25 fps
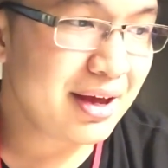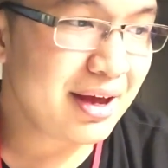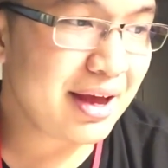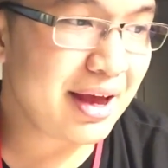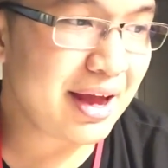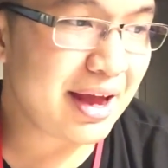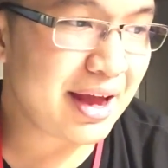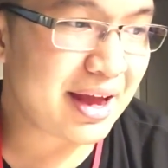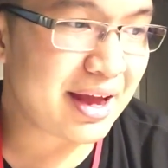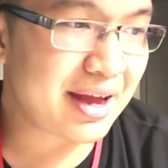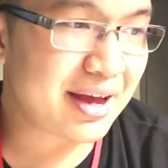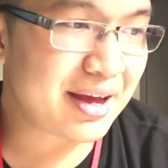
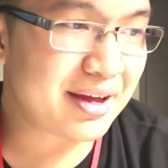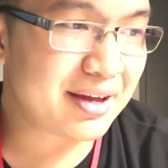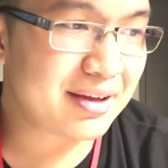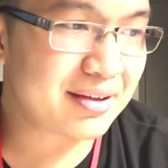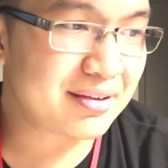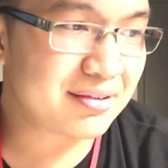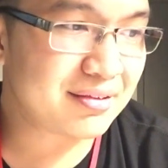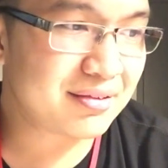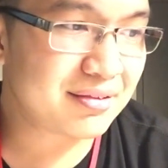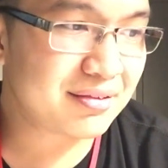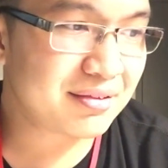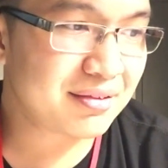
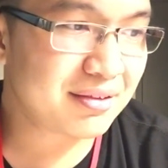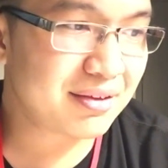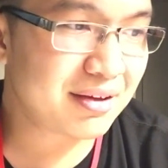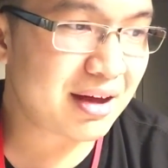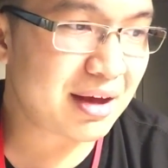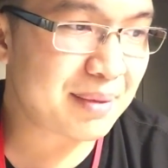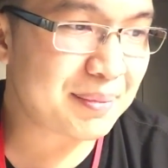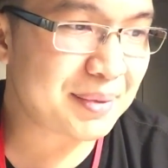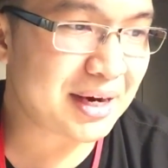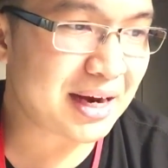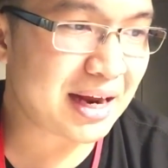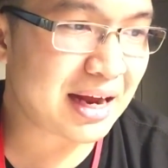And
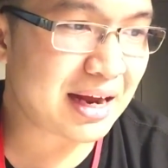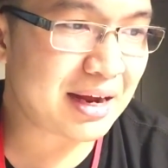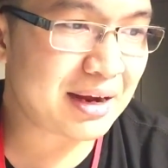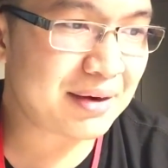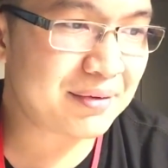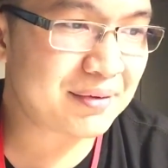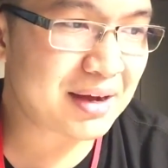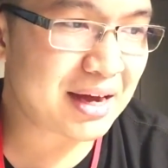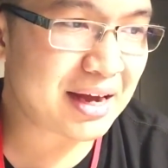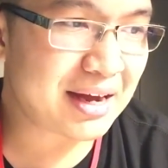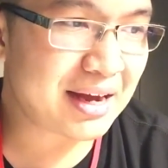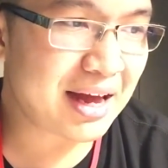I mean, I,
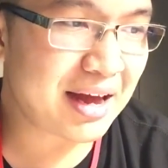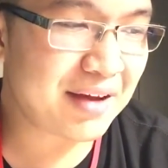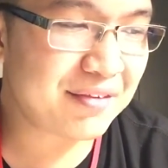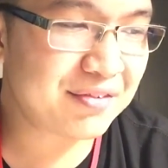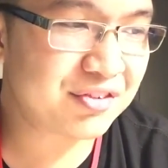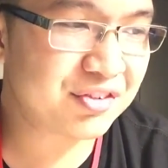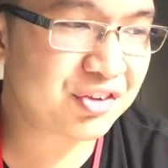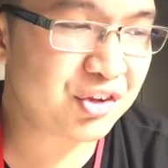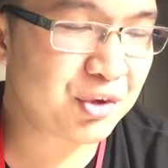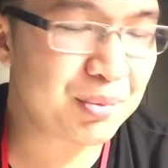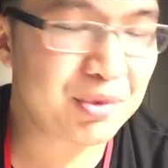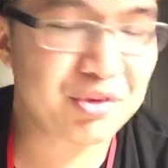I have
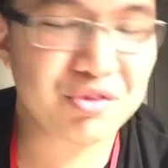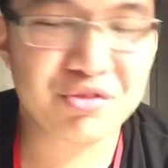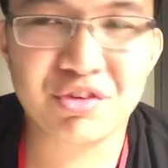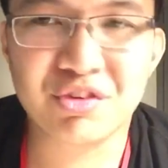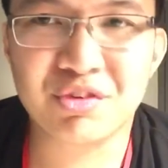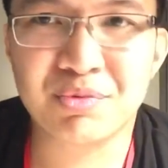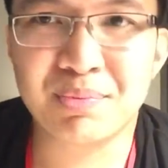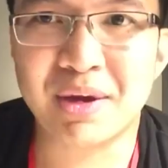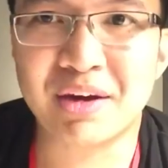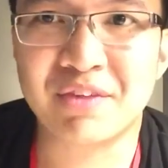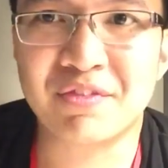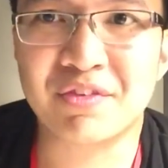so much
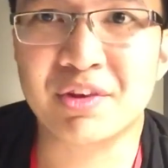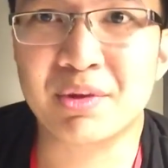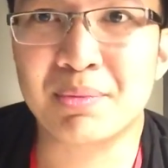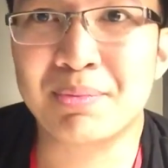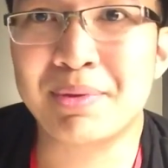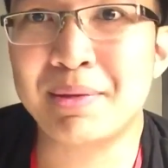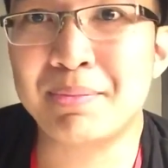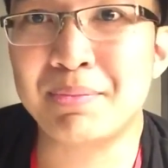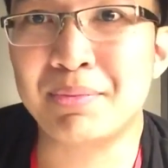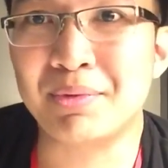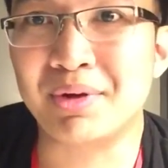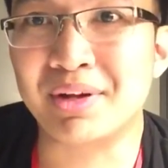respect for the
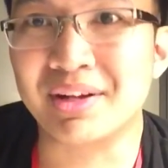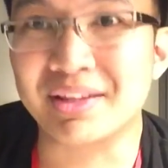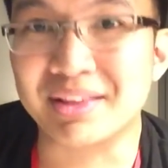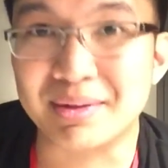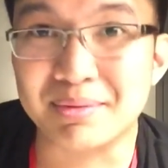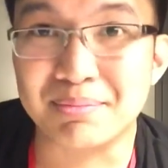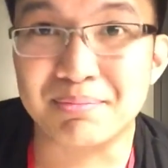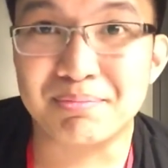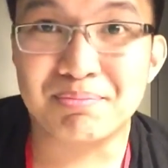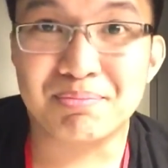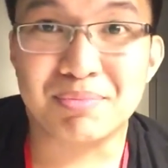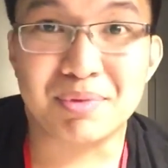people like
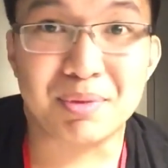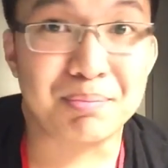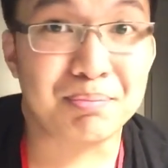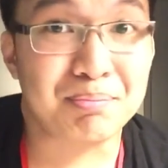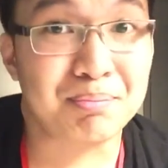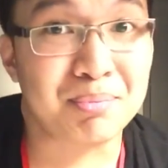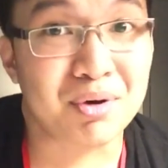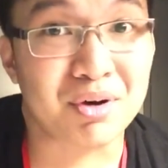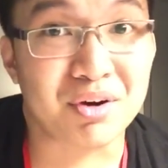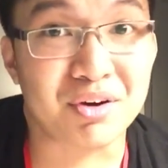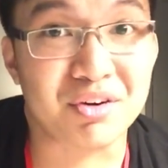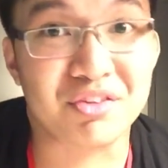the, the
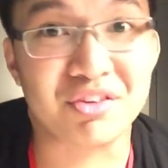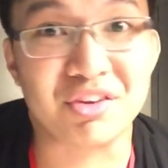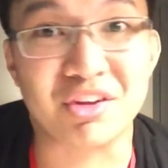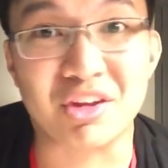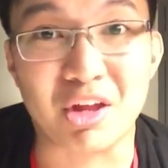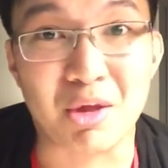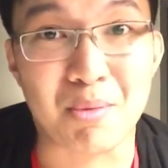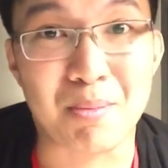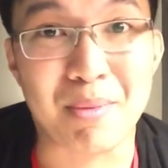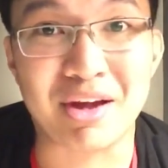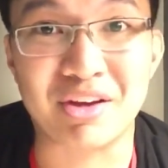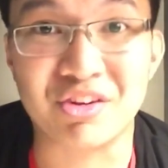person
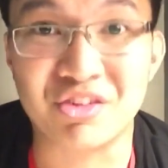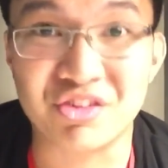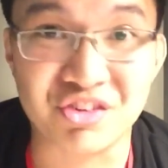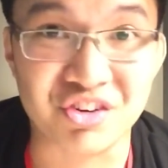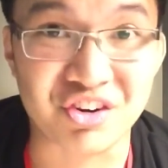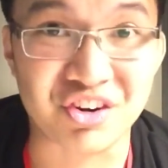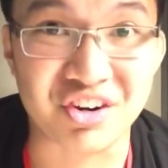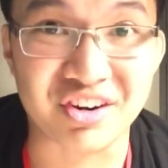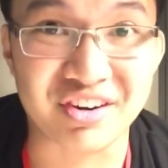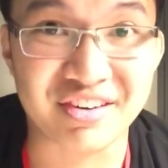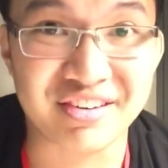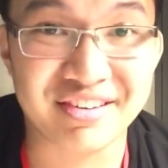on my
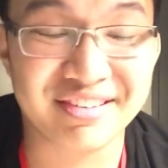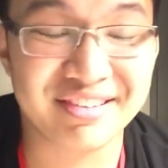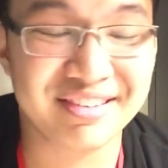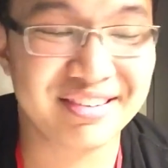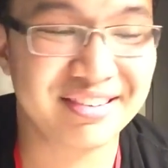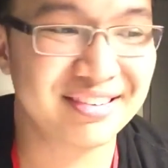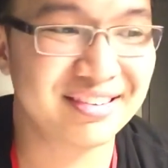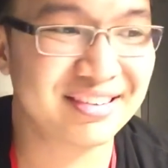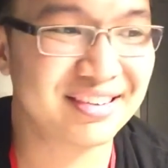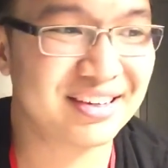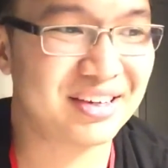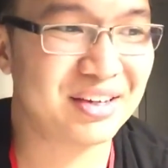shirt,
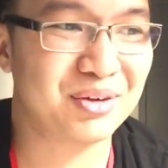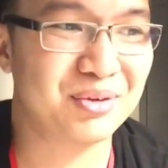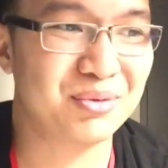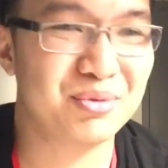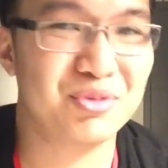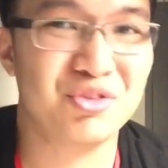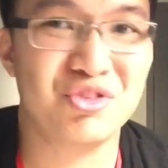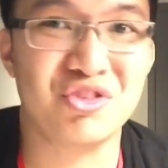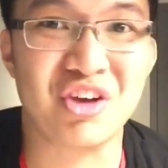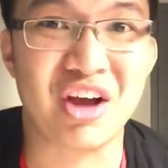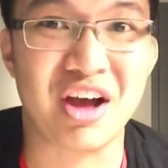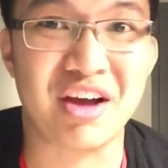you know,
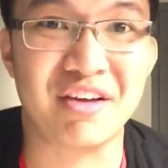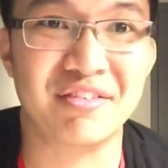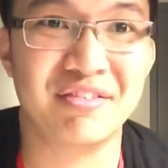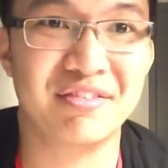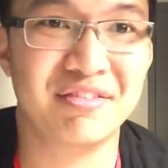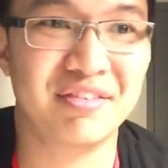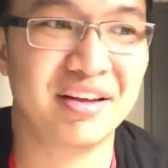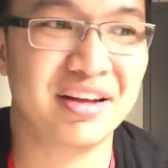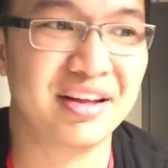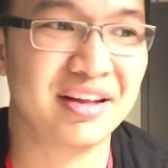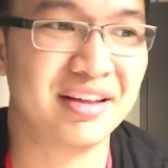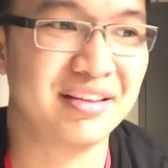Jeff,
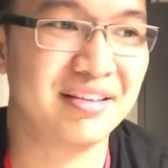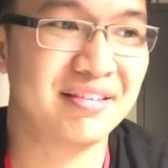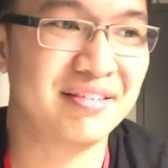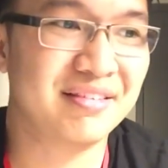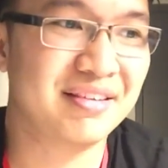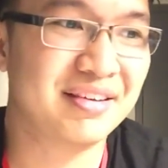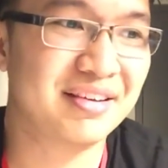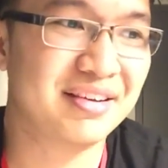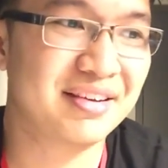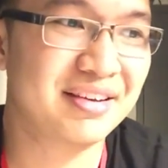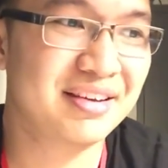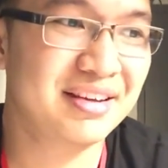and
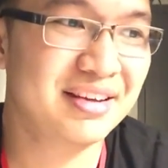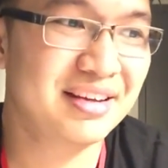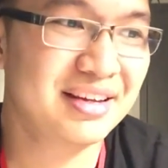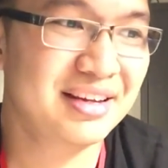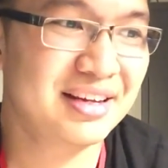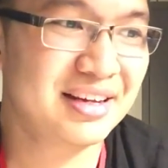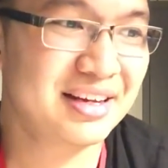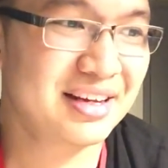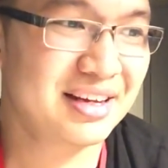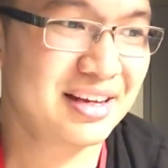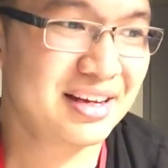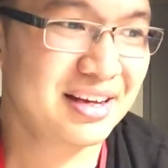uh,
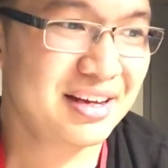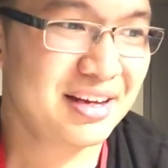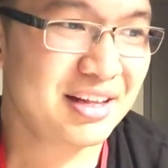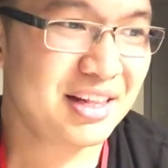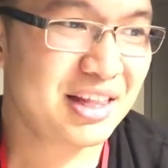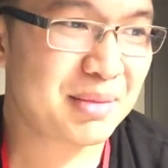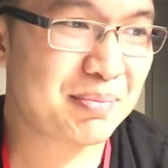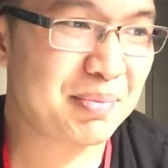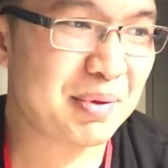the